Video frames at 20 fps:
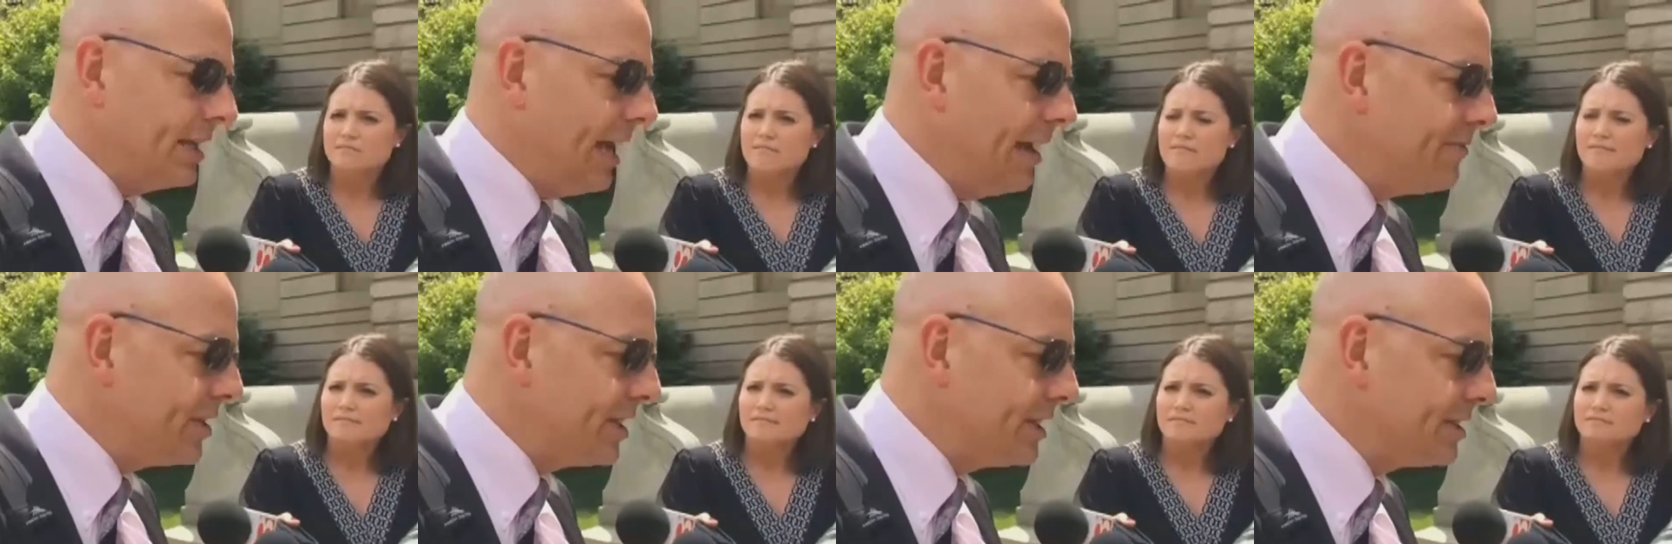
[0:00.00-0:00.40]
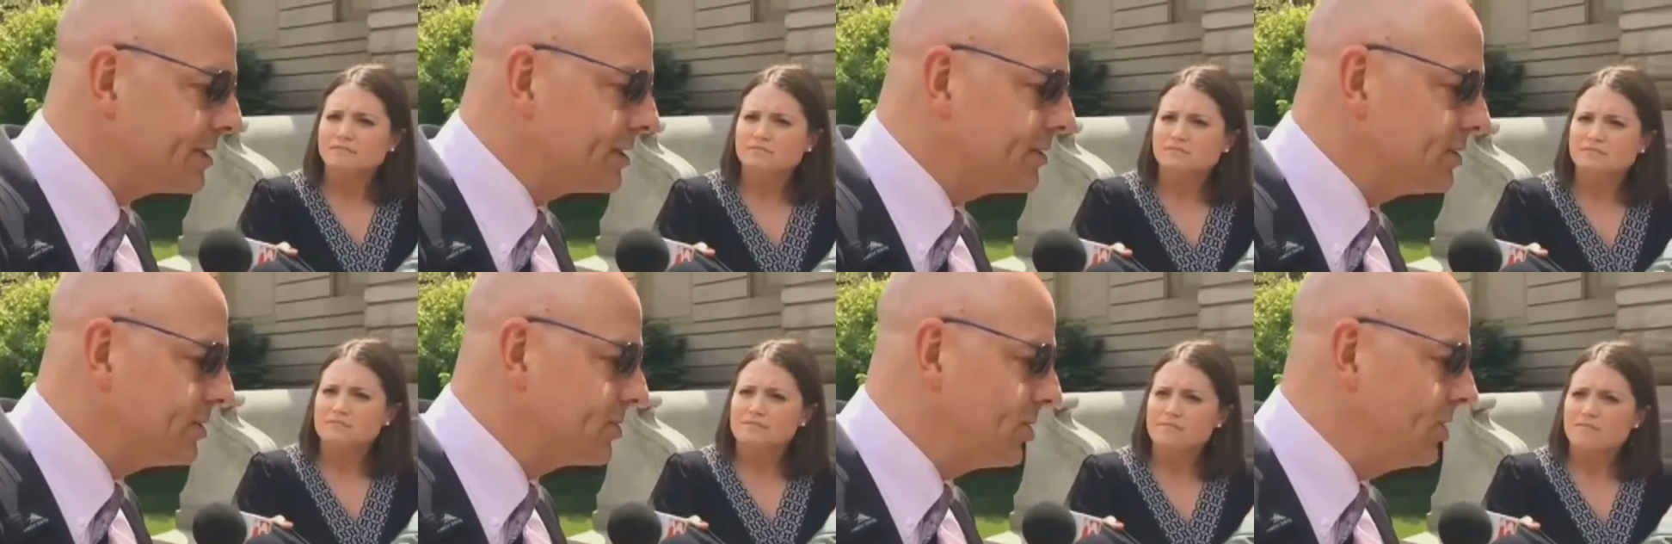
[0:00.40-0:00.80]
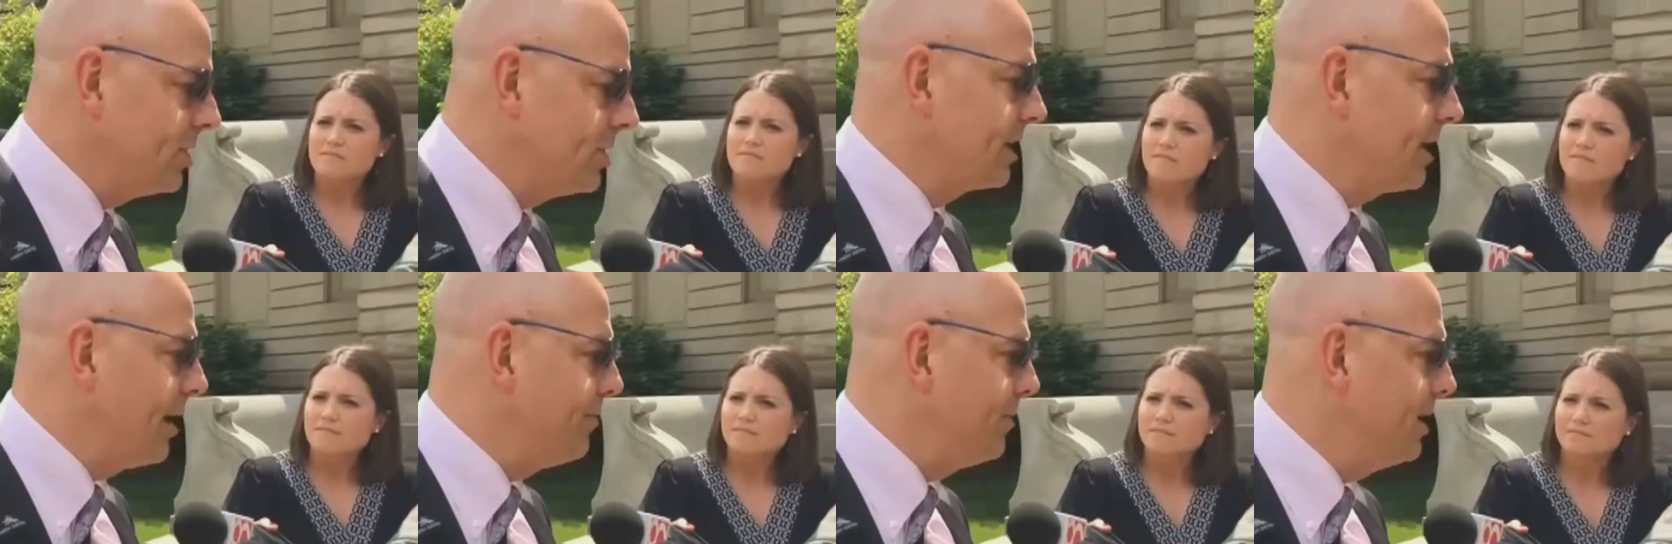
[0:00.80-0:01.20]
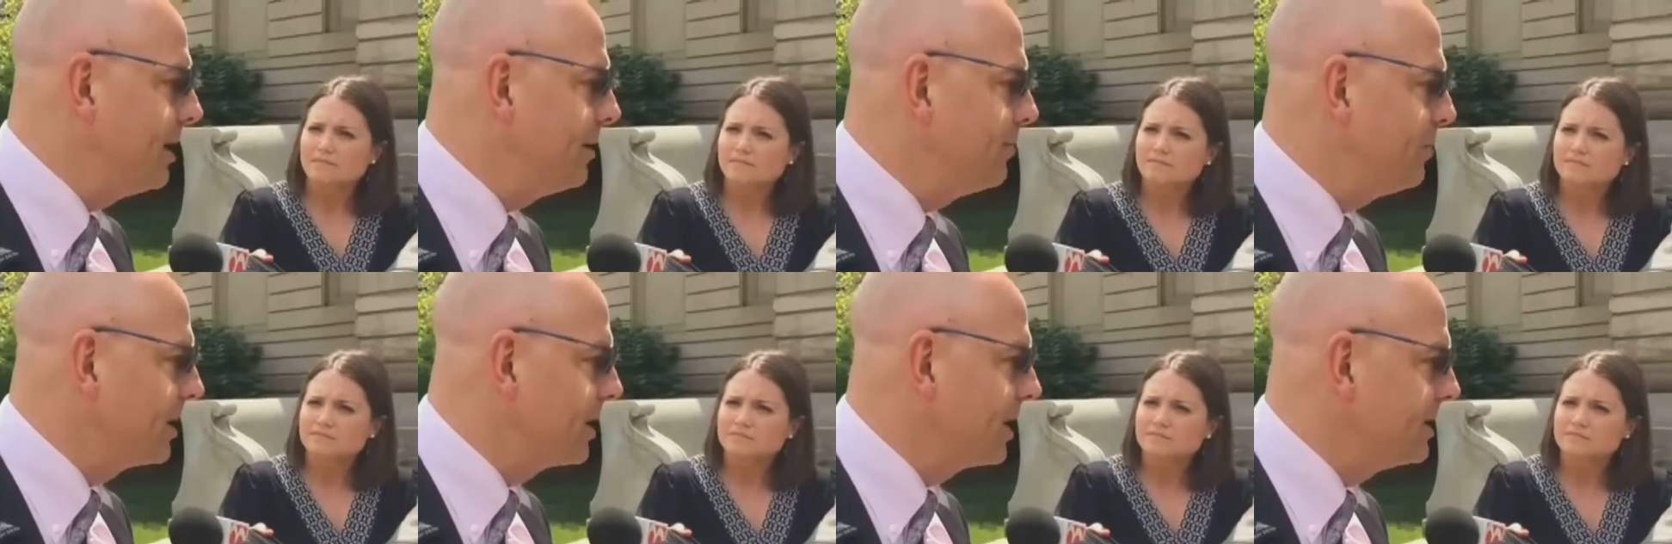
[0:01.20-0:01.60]
Speaker 1: the evidence shouldn't have come
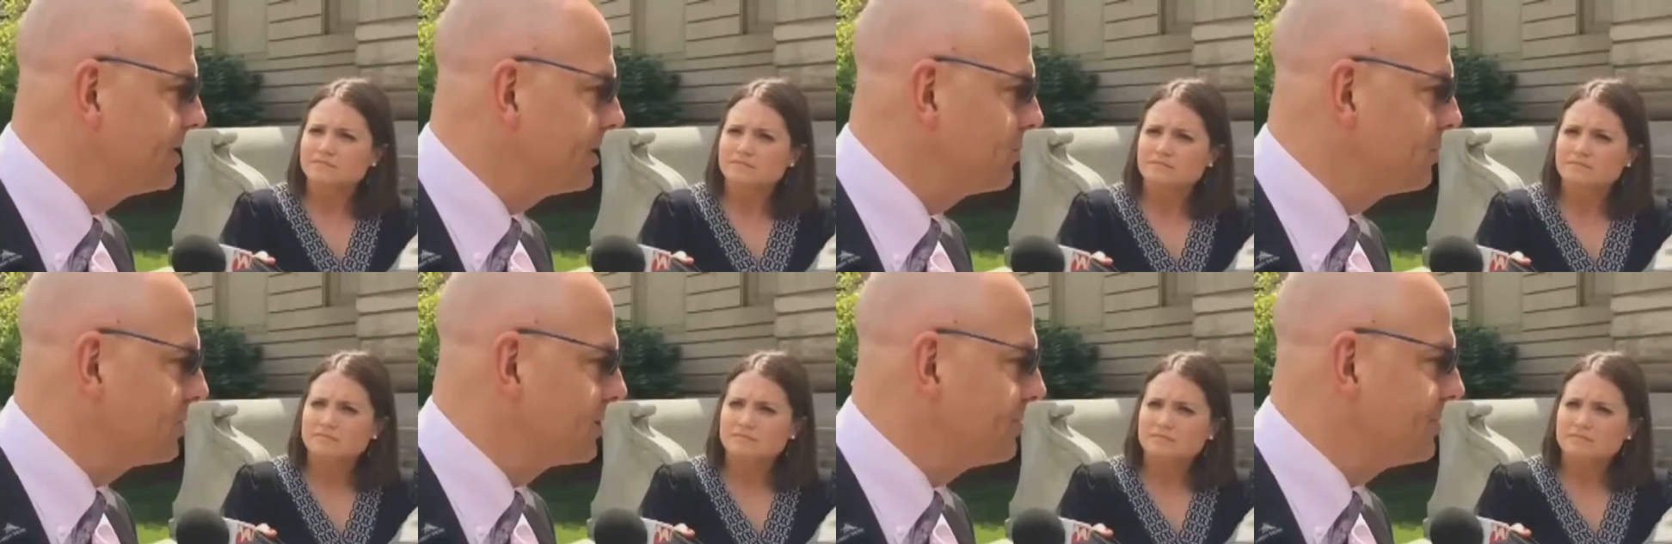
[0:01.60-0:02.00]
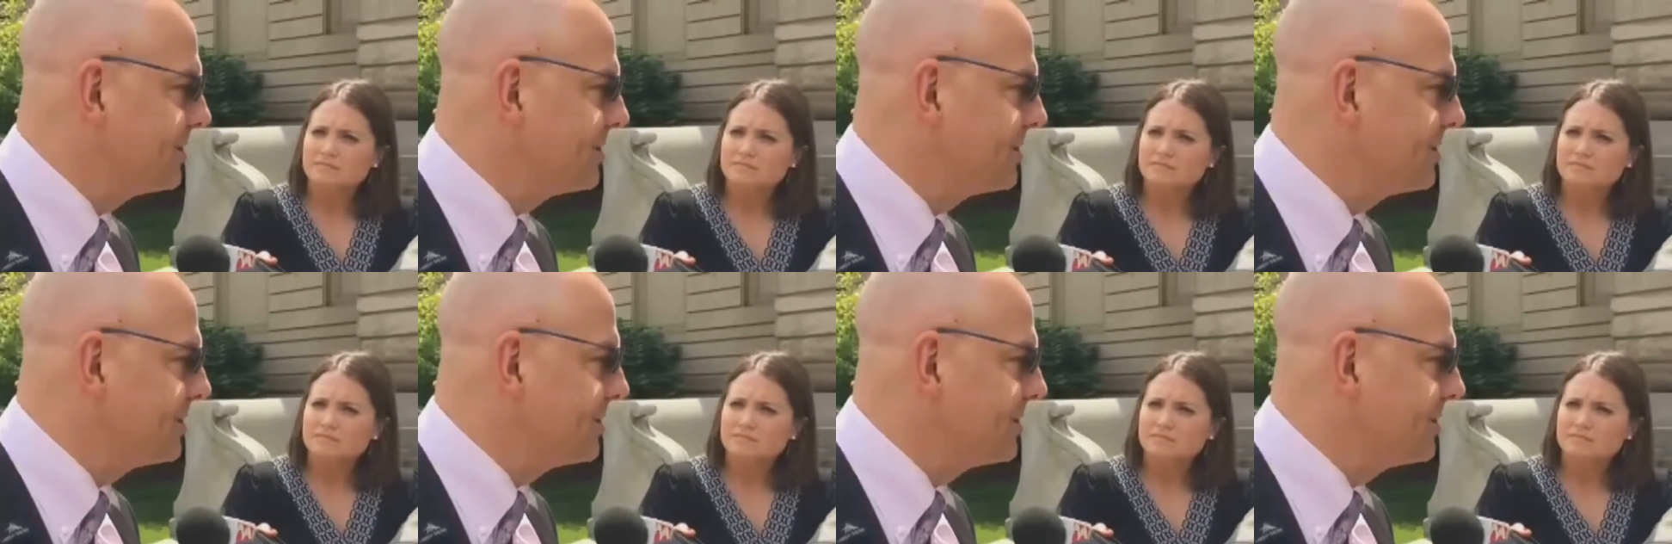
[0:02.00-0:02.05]
in because it was